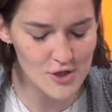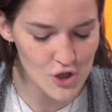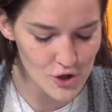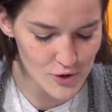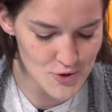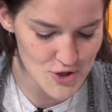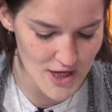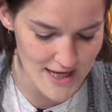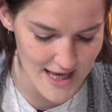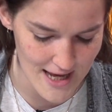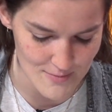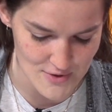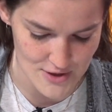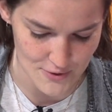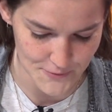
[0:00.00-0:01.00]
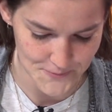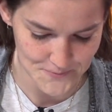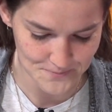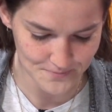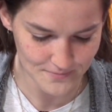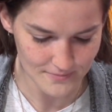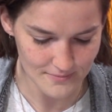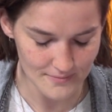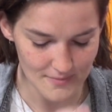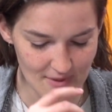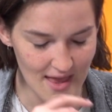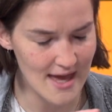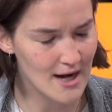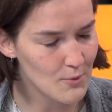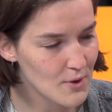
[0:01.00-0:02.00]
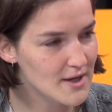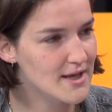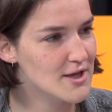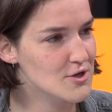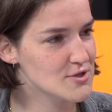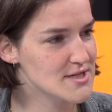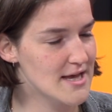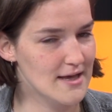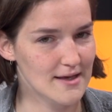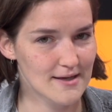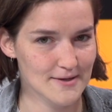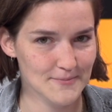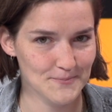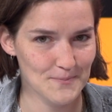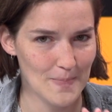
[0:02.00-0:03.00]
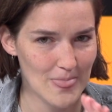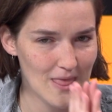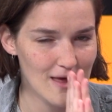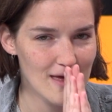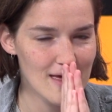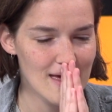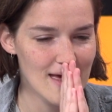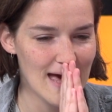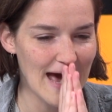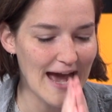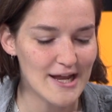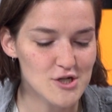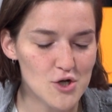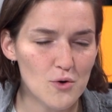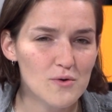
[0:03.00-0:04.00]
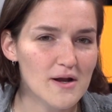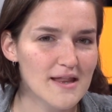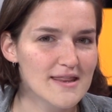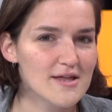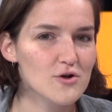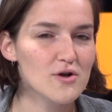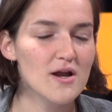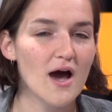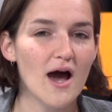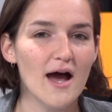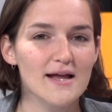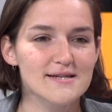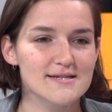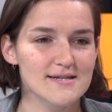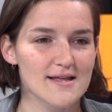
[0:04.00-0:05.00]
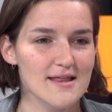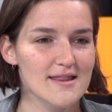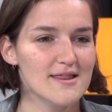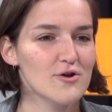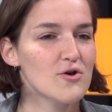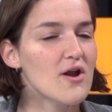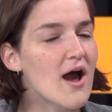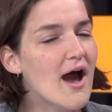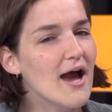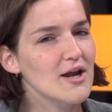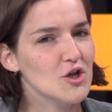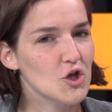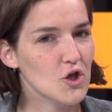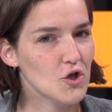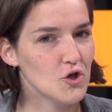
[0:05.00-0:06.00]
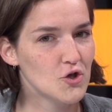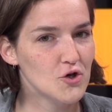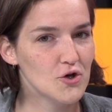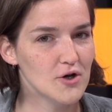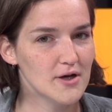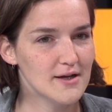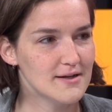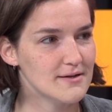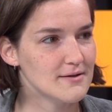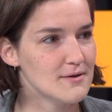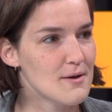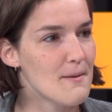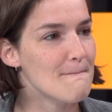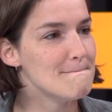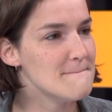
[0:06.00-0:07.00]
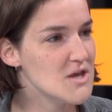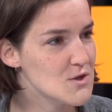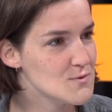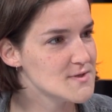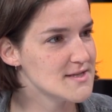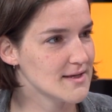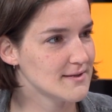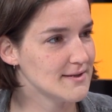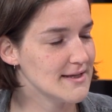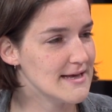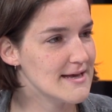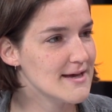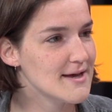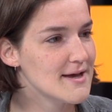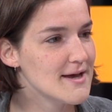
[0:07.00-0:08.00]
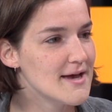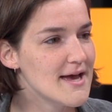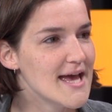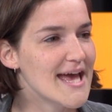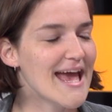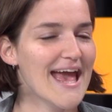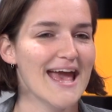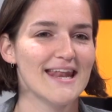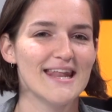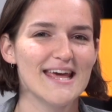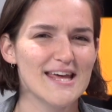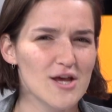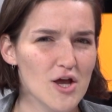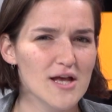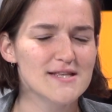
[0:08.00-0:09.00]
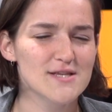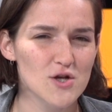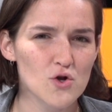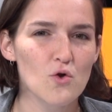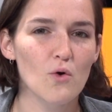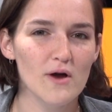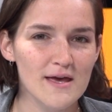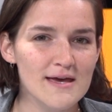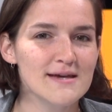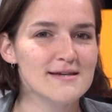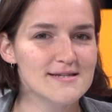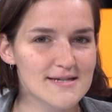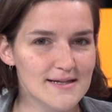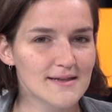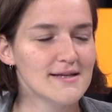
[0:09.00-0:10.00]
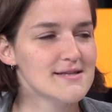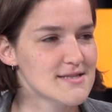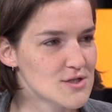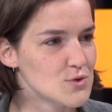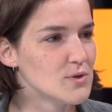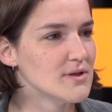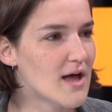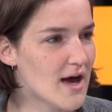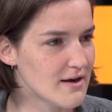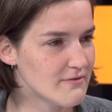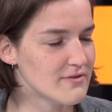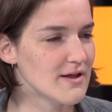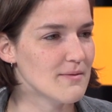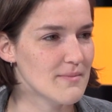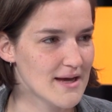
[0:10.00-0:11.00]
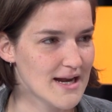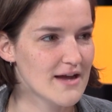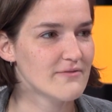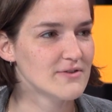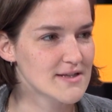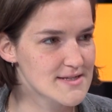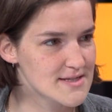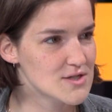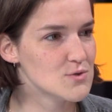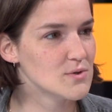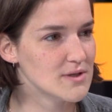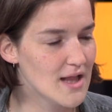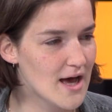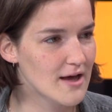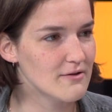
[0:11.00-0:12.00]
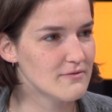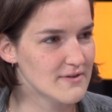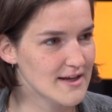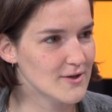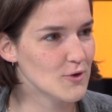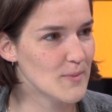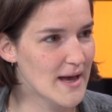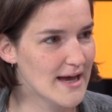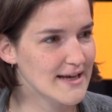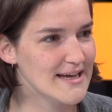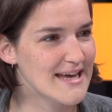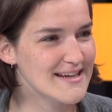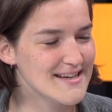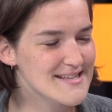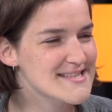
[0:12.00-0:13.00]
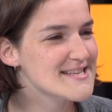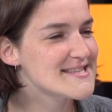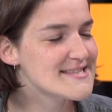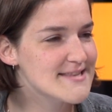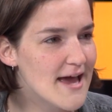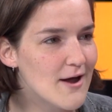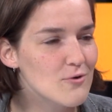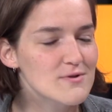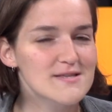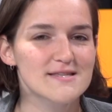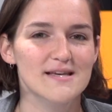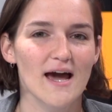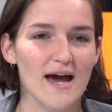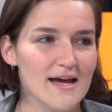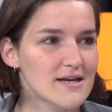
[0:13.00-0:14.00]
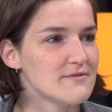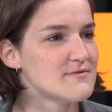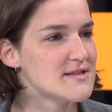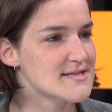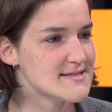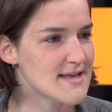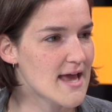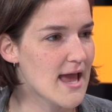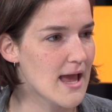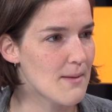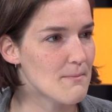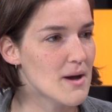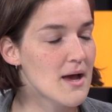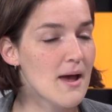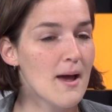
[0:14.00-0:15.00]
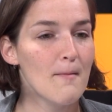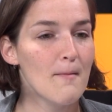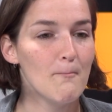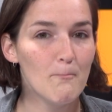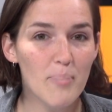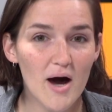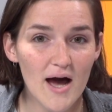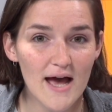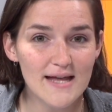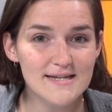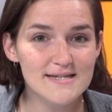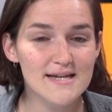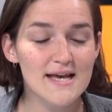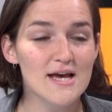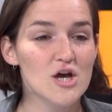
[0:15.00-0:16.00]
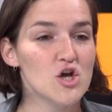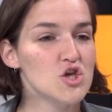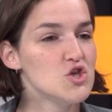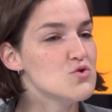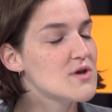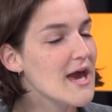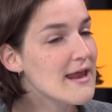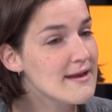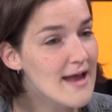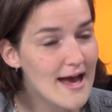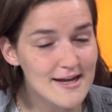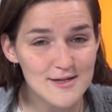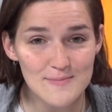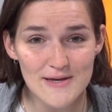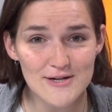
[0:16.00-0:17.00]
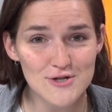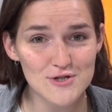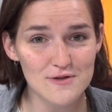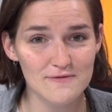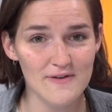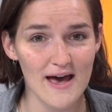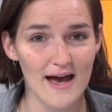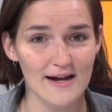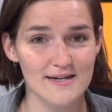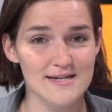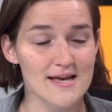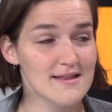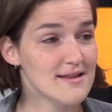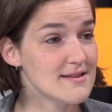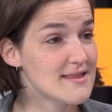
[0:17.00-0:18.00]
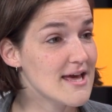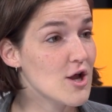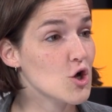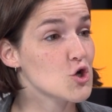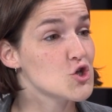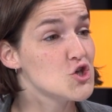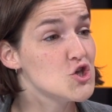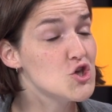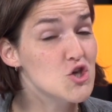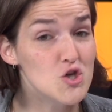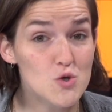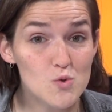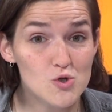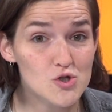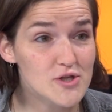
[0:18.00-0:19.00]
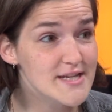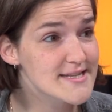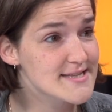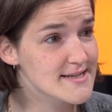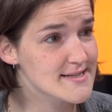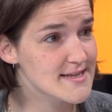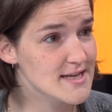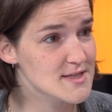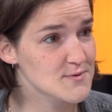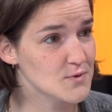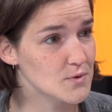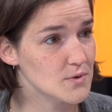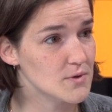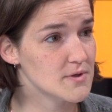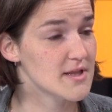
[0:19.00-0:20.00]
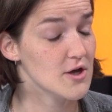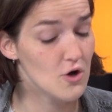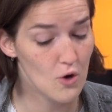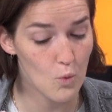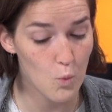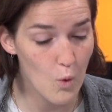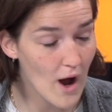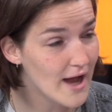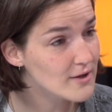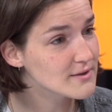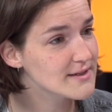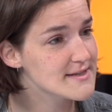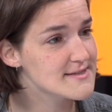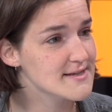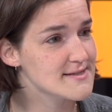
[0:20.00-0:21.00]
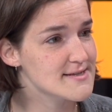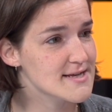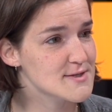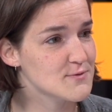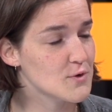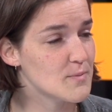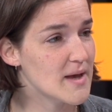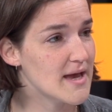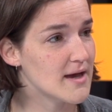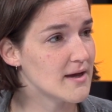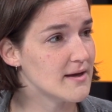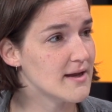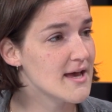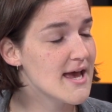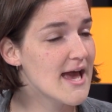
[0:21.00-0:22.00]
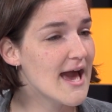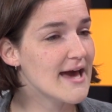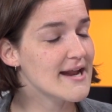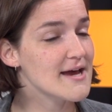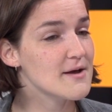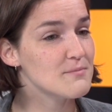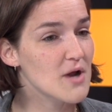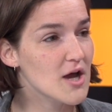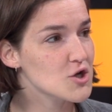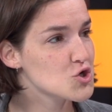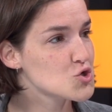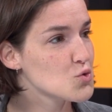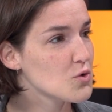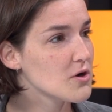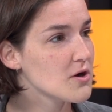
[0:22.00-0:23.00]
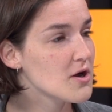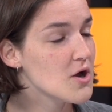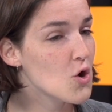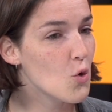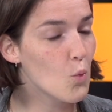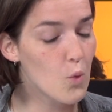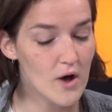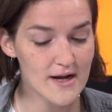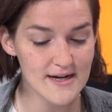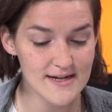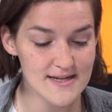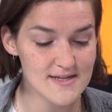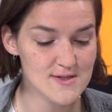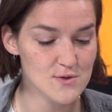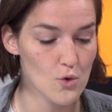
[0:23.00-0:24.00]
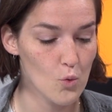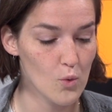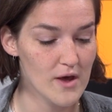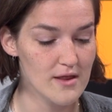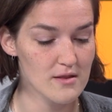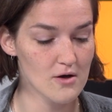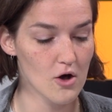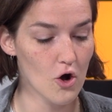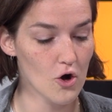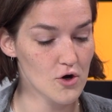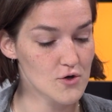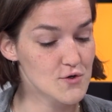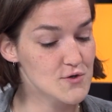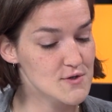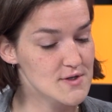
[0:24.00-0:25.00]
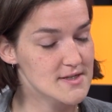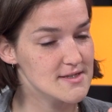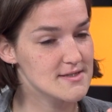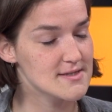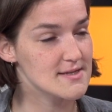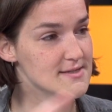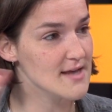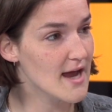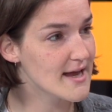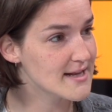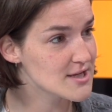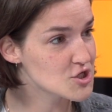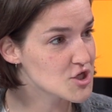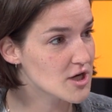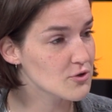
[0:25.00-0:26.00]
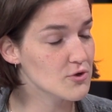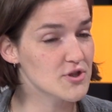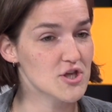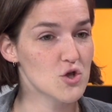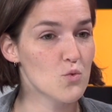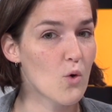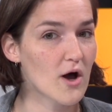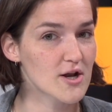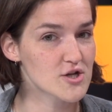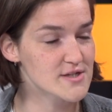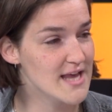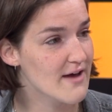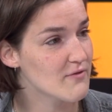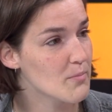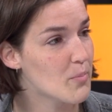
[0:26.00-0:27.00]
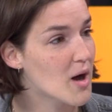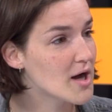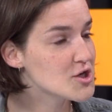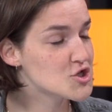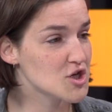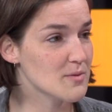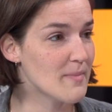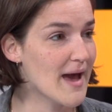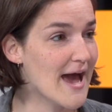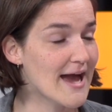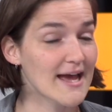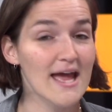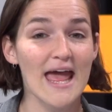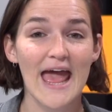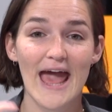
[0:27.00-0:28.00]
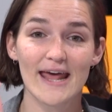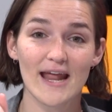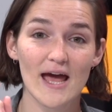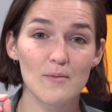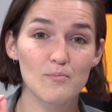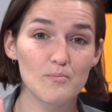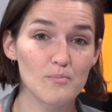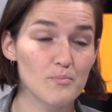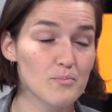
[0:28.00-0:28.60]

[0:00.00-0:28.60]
conclusion I came to. And I want to get your take. I don't, they're not, they're not good musically. And they, it's annoying to listen to a lot of them. And I've listened to a lot of Nickelback because it sounds kind of the same. But you cannot diminish the fact that they are hugely successful. They are a wildly yeah. successful band. And I am not sure what it is with our society in general that you want to just have a punching bag. That's all